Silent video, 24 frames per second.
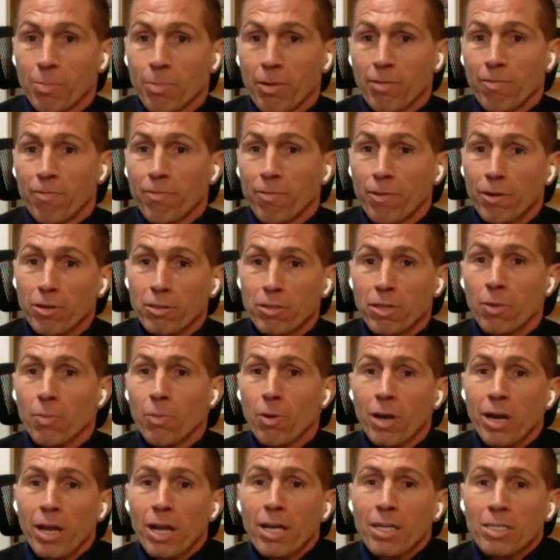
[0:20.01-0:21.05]
But first, I
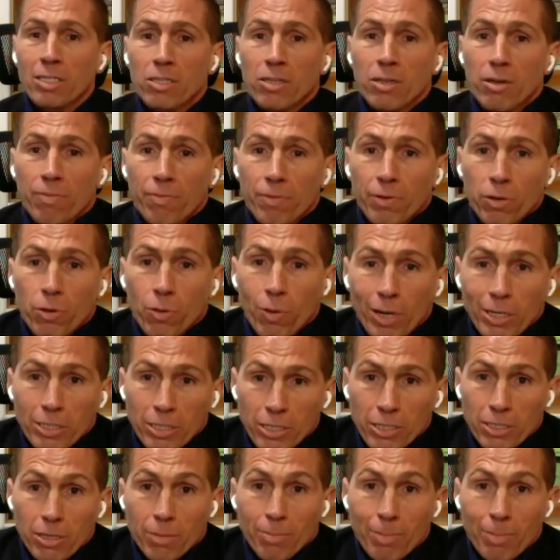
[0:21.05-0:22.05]
want to ask you a few questions